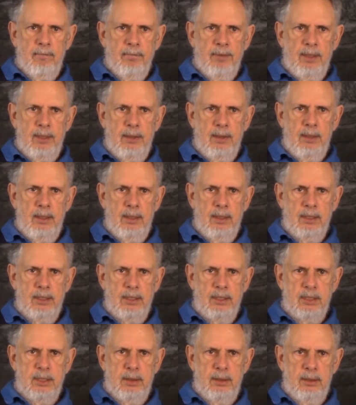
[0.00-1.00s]
in
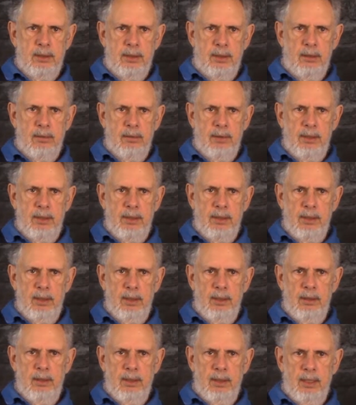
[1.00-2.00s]
this decree
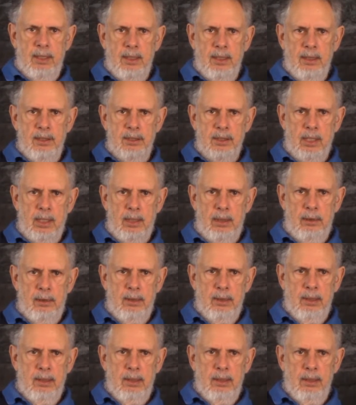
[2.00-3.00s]
in the king's
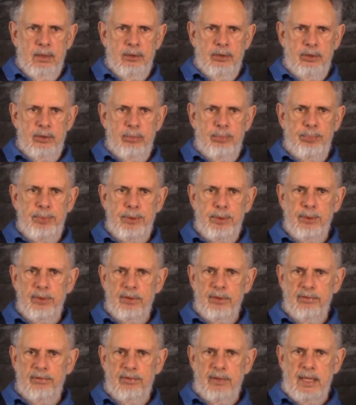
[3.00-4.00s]
heart, to
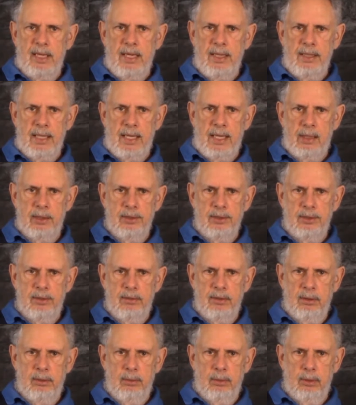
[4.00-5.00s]
beautify the house of
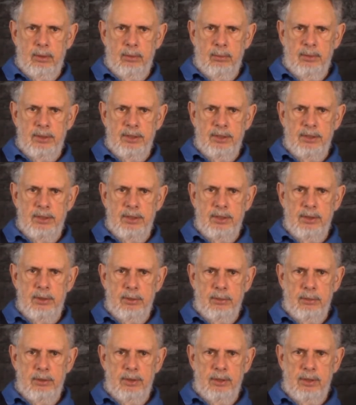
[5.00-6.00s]
the Lord, which is in
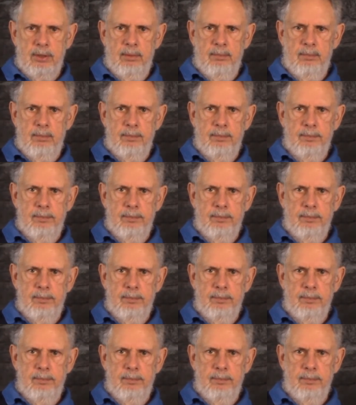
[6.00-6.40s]
Jerusalem.